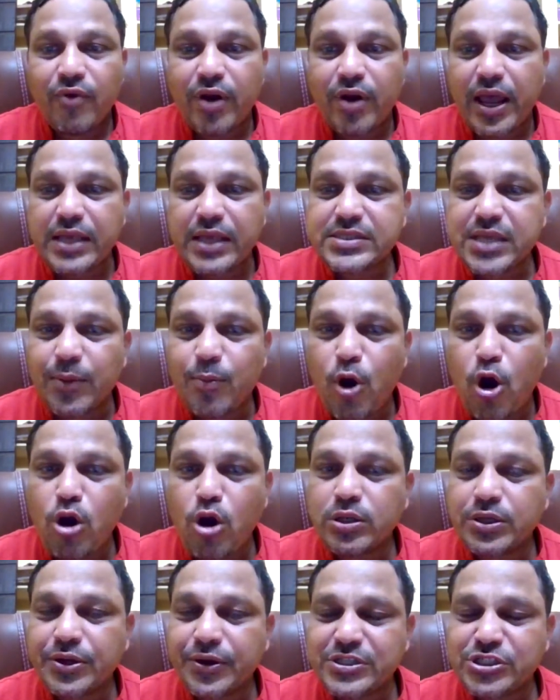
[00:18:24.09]
Whereas
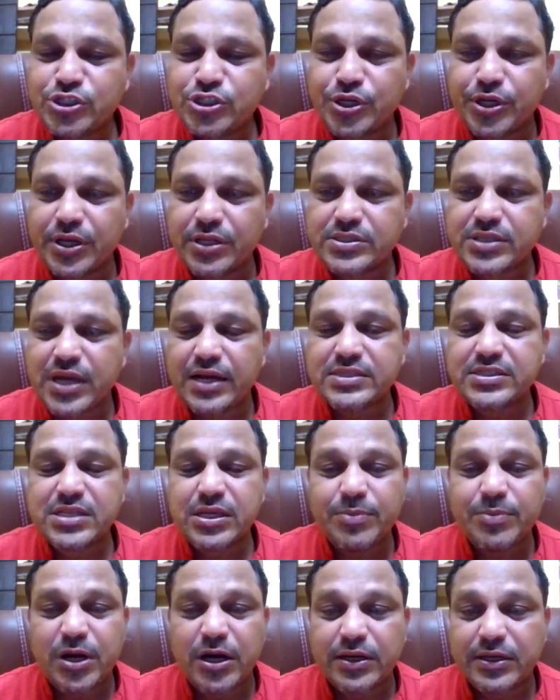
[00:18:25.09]
among Christians and
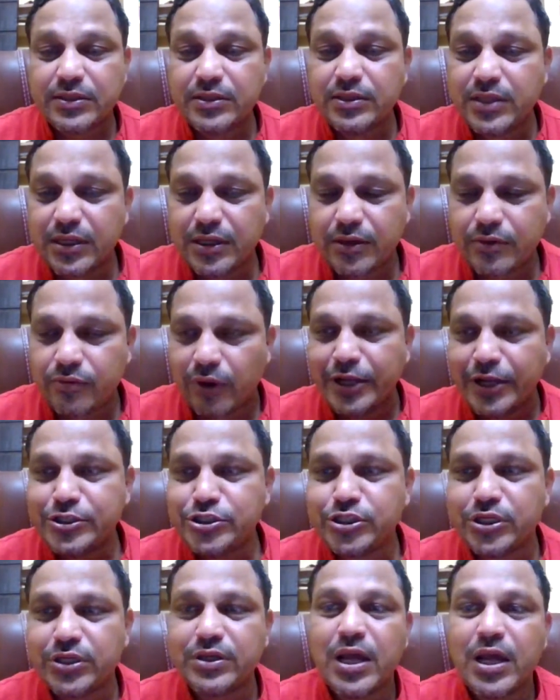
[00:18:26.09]
some other
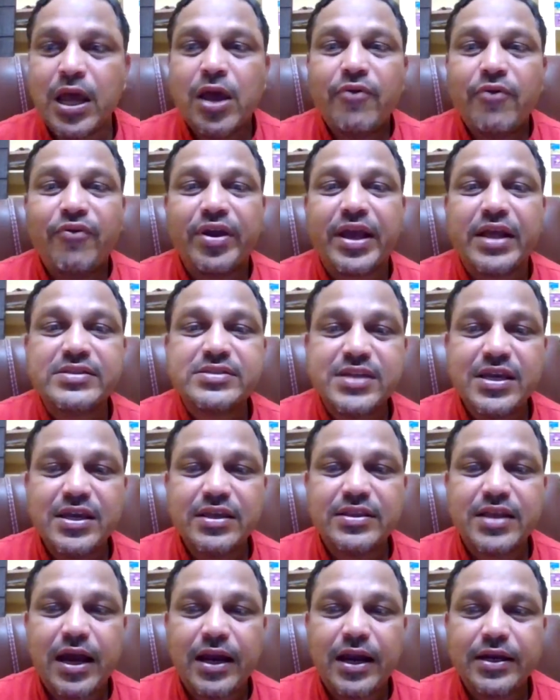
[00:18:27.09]
religion, we can
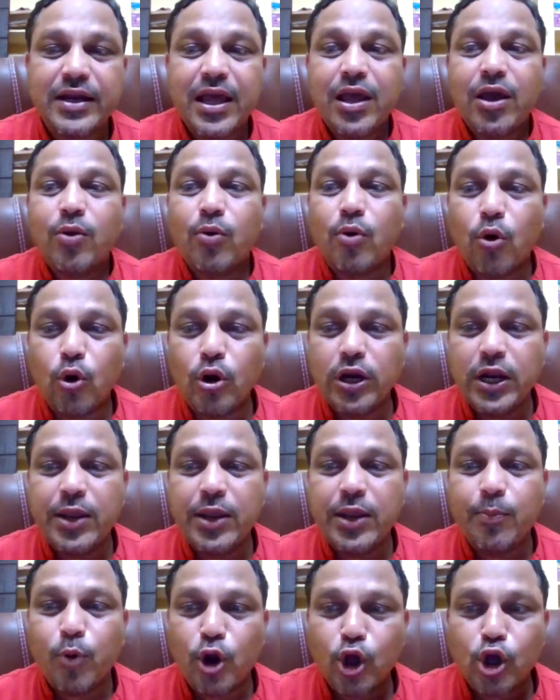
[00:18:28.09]
see that
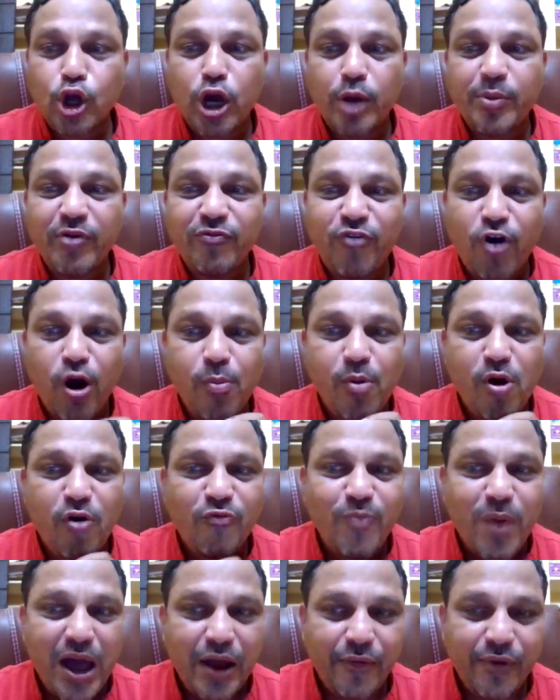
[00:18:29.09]
only monogamy form
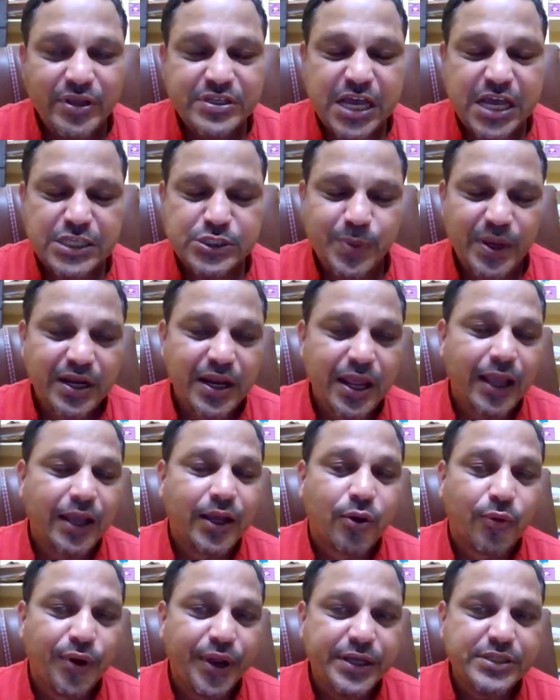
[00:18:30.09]
of marriage has been
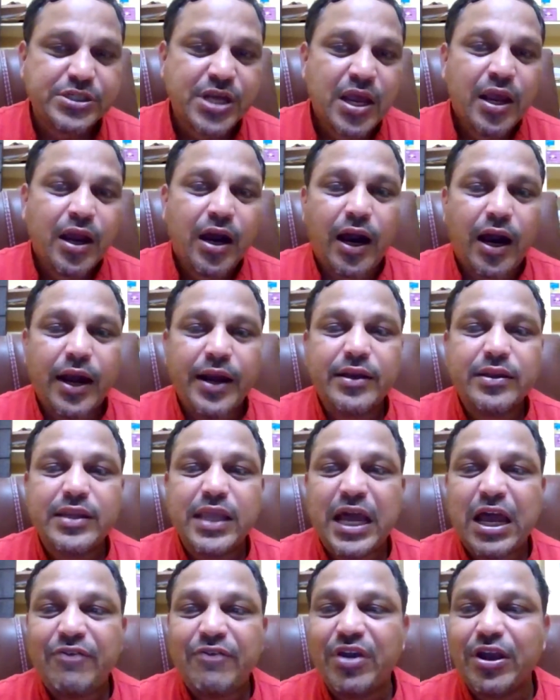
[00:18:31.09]
encouraged,
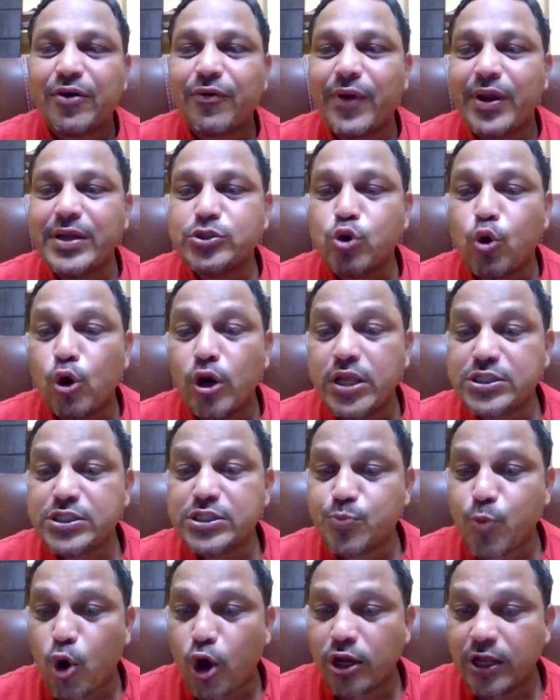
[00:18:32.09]
and they have encouraged
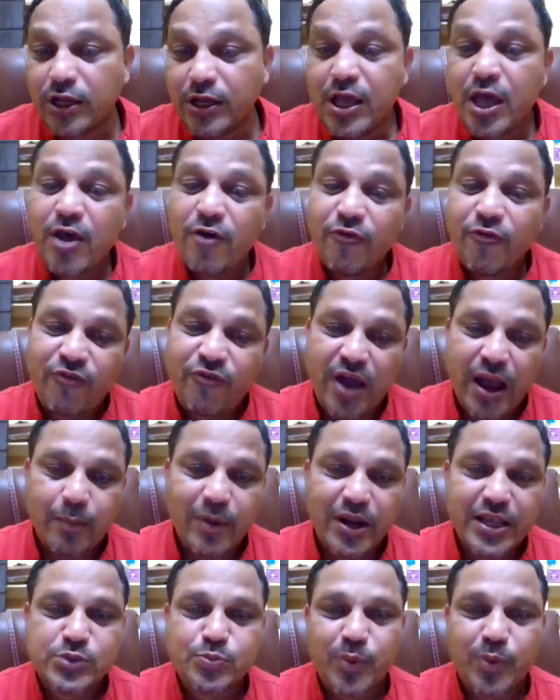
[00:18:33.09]
only smaller
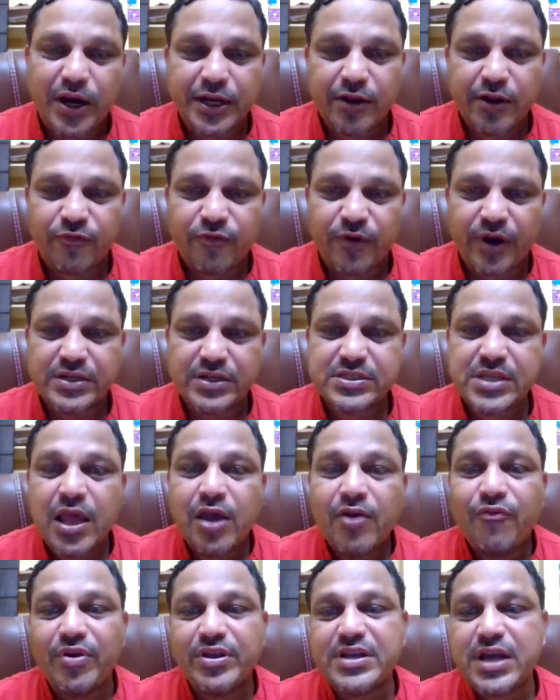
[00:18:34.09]
families, my dear friends,
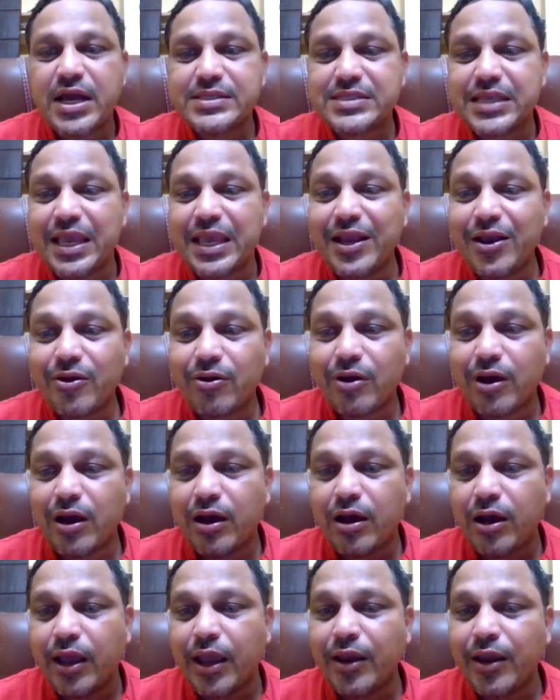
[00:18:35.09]
which has
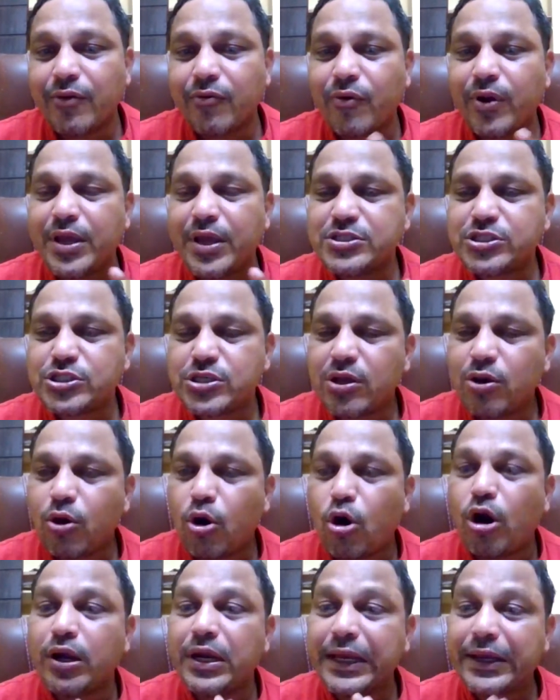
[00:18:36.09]
increased
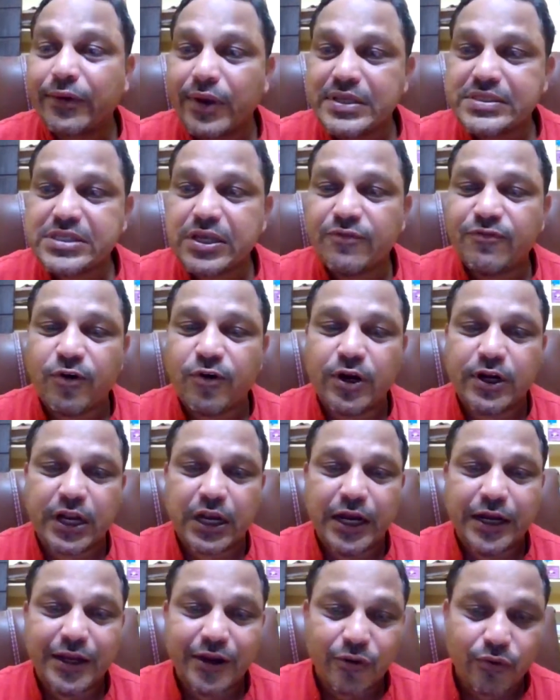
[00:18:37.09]
or decreased the
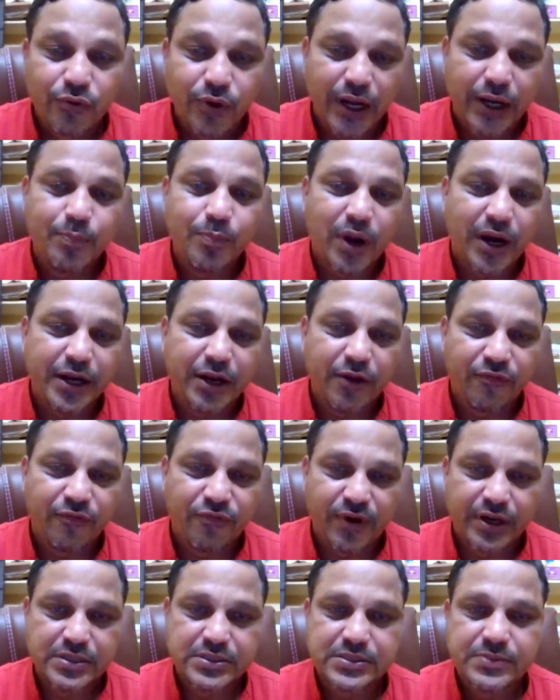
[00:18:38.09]
fertility rate, my dear
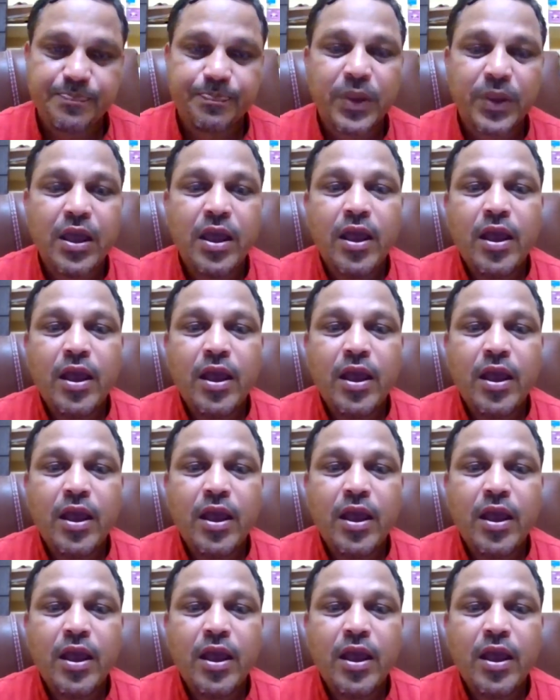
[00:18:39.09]
friends.